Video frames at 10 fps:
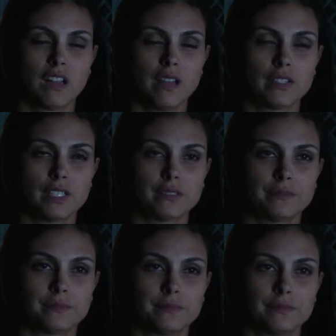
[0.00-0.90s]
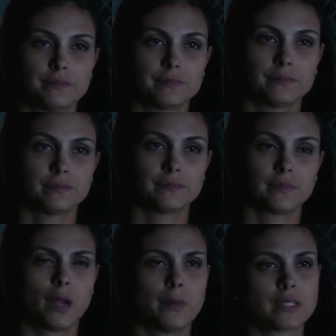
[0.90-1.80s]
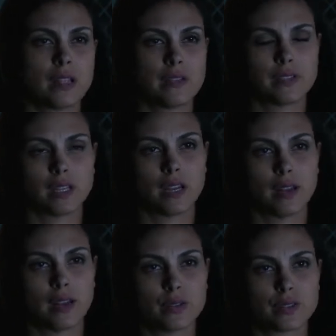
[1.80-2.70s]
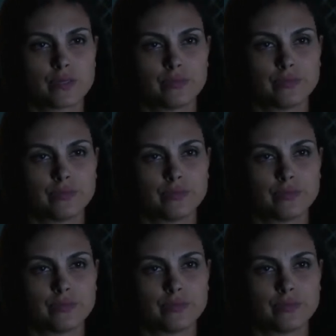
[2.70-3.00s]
Clever. How is life in the nut house?